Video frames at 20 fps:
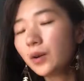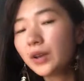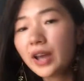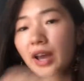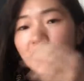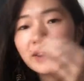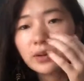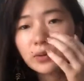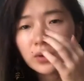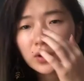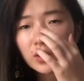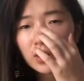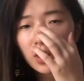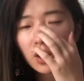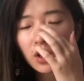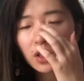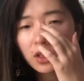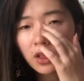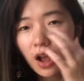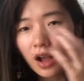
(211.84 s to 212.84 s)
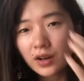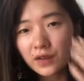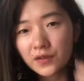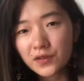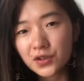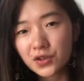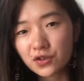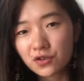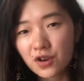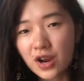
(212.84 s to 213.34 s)
oh yeah, there were a lot of
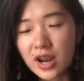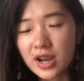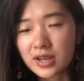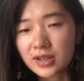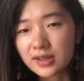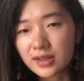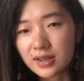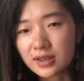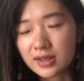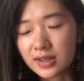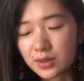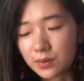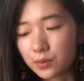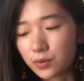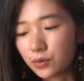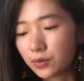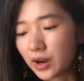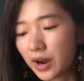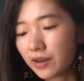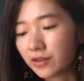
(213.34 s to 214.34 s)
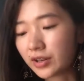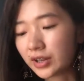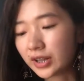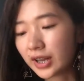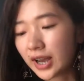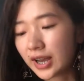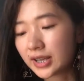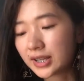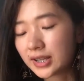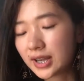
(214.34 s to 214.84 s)
strays in Cebu, I
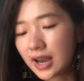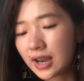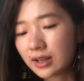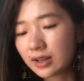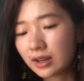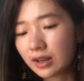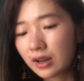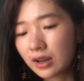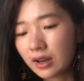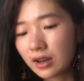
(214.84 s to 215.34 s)
realized, and